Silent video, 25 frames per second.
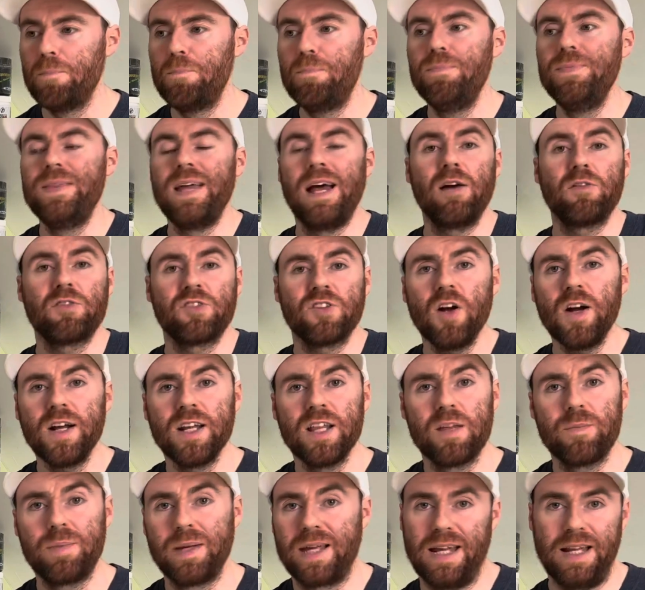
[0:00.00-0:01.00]
Now, starting at
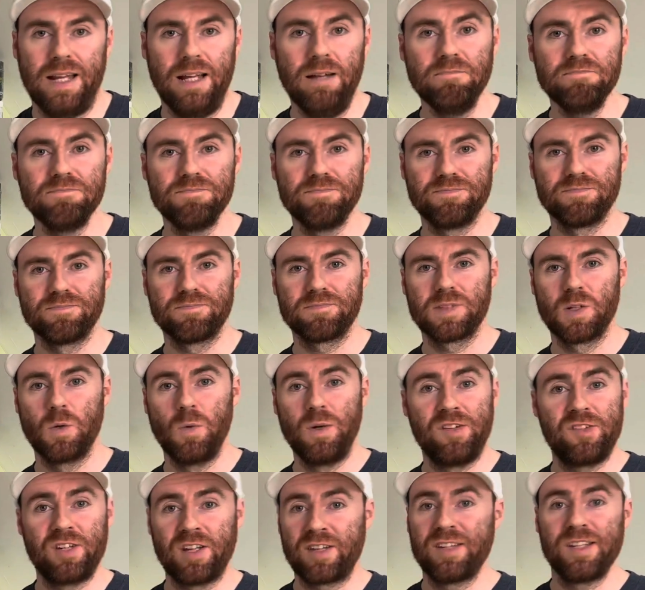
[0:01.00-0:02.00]
the beginning,
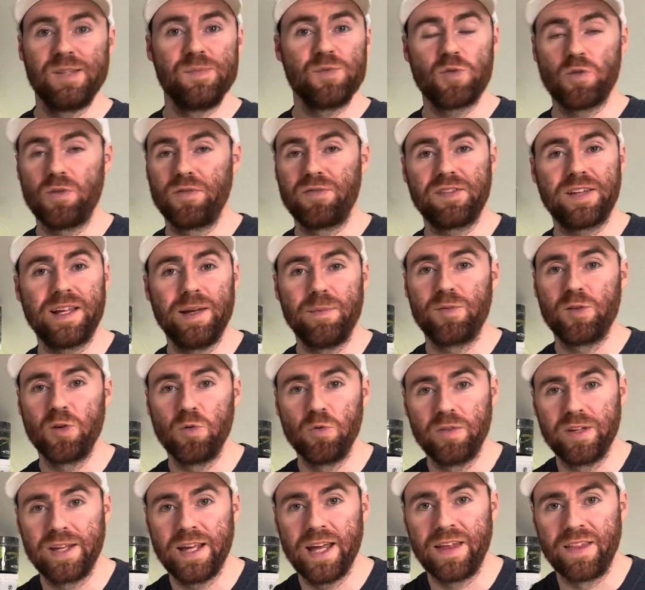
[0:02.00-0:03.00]
which I seem to have skipped
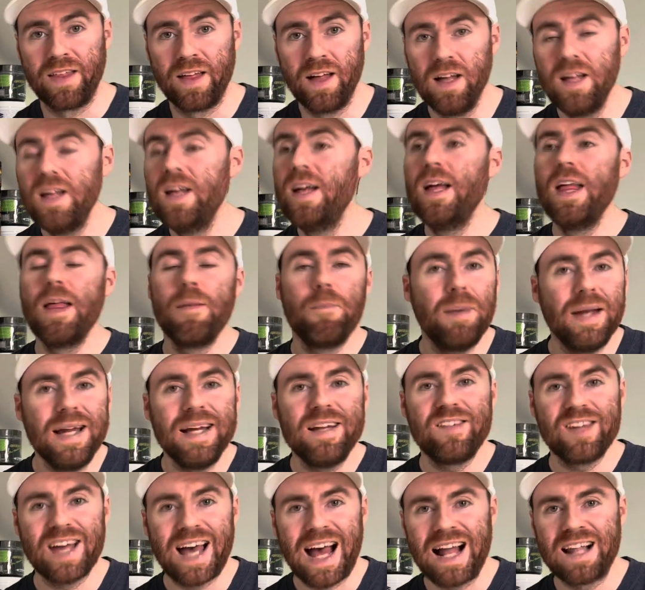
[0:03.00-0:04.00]
altogether,
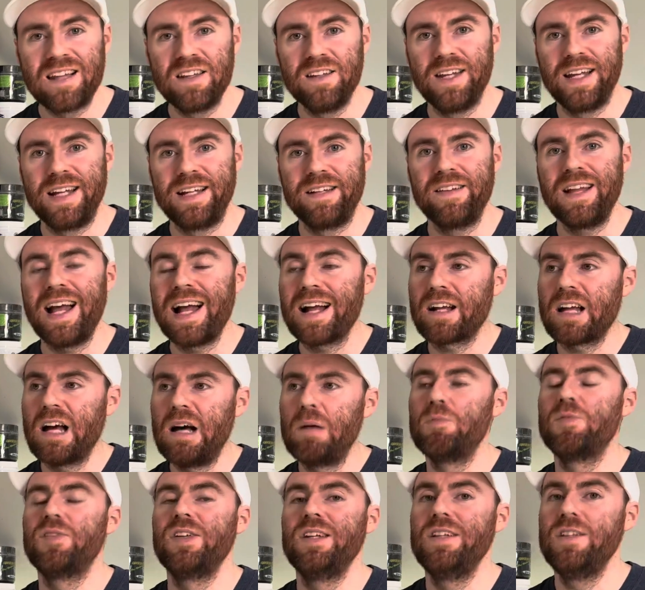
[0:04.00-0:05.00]
beta-alanine, that
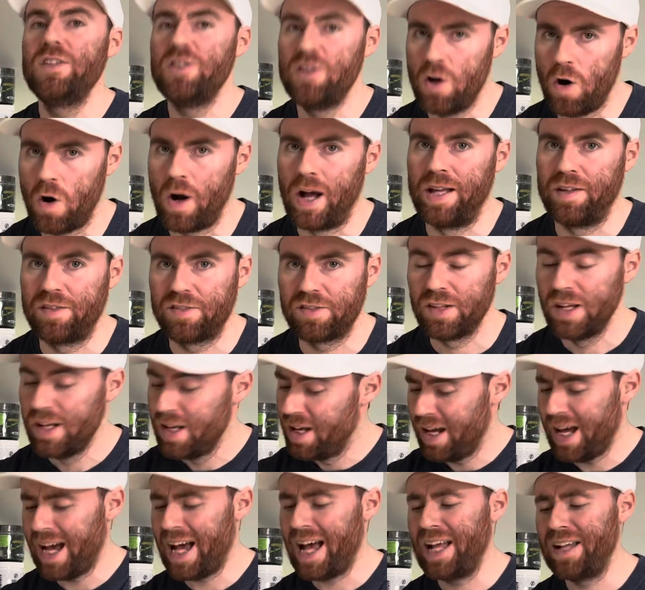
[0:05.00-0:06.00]
comes in nice.
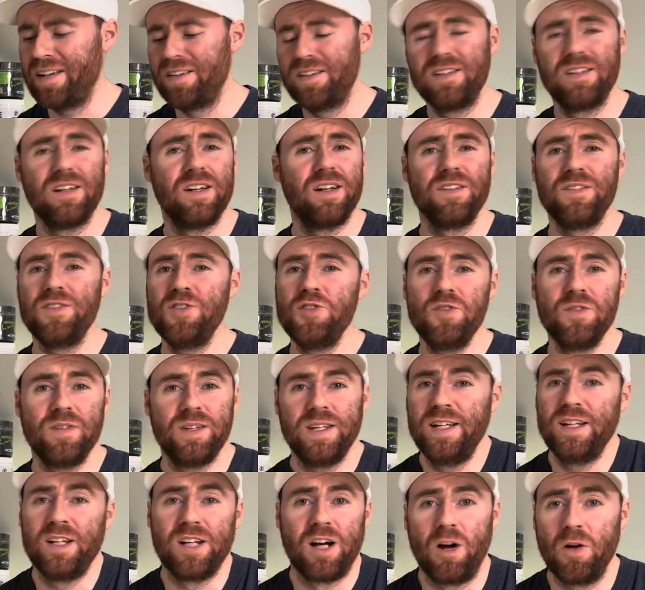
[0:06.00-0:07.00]
And,
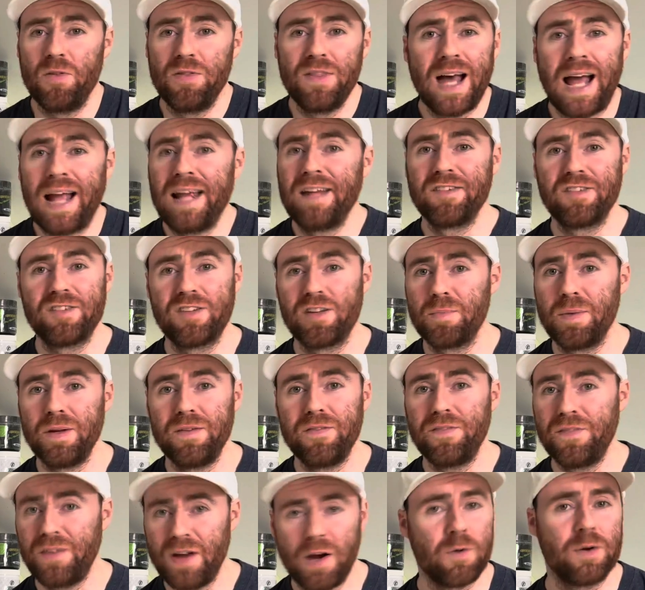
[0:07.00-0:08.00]
you know, that is to be
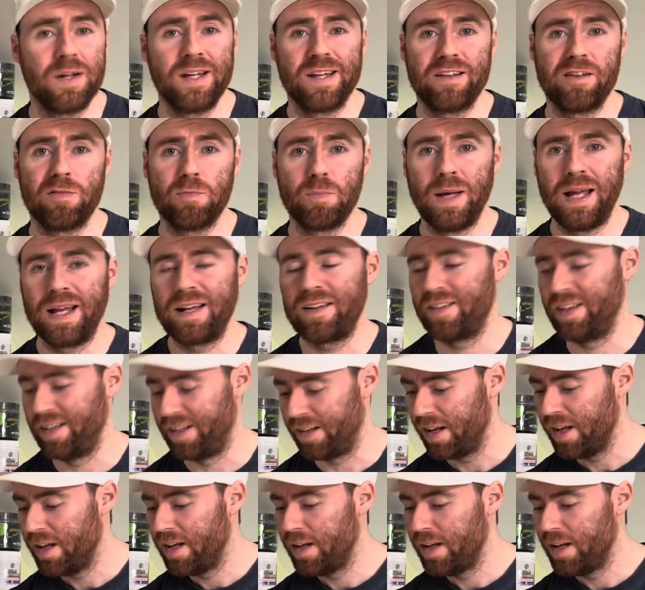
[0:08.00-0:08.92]
very expected.